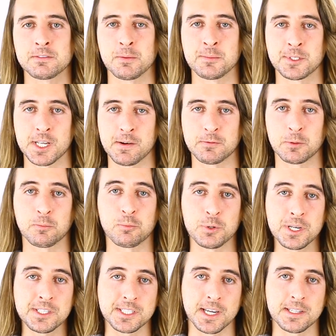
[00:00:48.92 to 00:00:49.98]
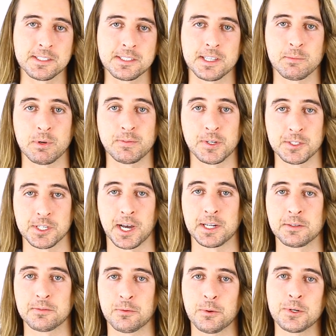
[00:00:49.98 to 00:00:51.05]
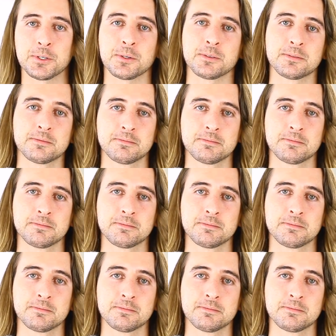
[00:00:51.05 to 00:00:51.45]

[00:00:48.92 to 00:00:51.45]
from several presets that we've designed for you.